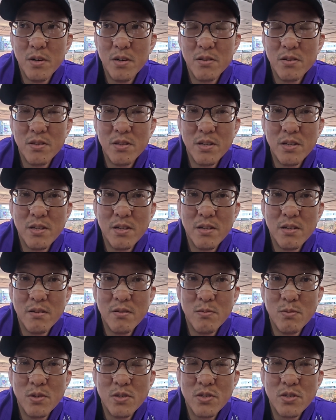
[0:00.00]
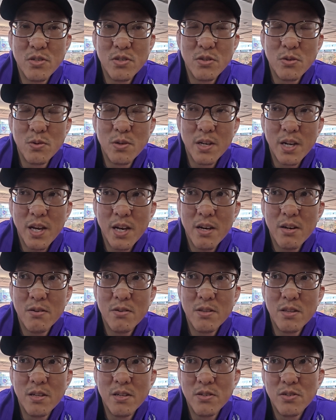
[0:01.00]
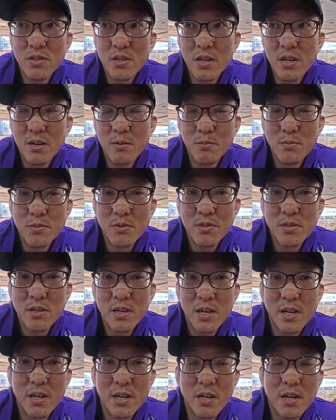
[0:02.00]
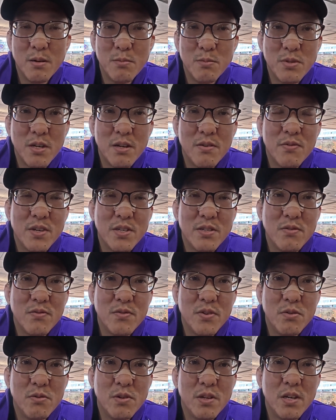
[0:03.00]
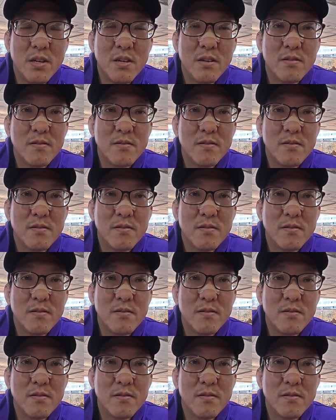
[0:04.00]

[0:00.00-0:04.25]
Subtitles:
Other than what she's doing now, and then she comes off as a phony.